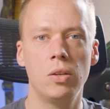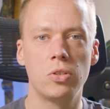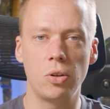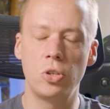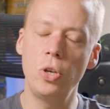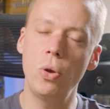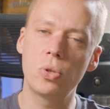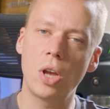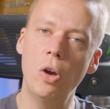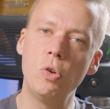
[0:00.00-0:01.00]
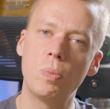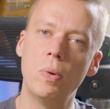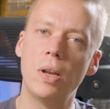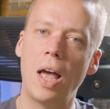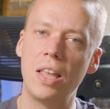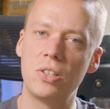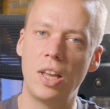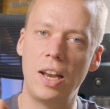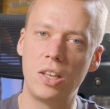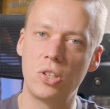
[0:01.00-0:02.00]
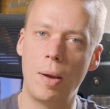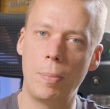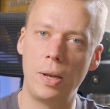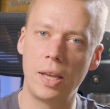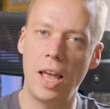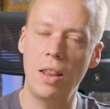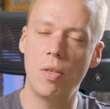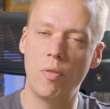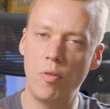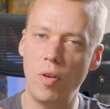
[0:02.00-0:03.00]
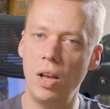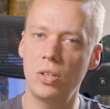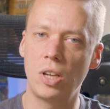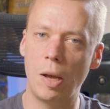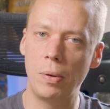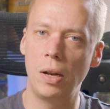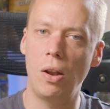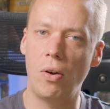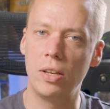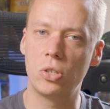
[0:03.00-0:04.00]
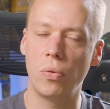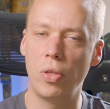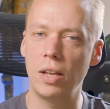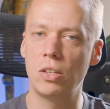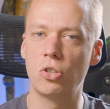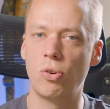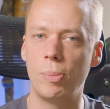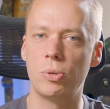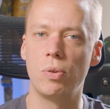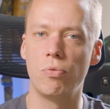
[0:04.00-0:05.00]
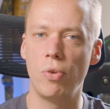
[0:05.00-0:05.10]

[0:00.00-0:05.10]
So to use Coachman as an example again, the first couple of lines of their description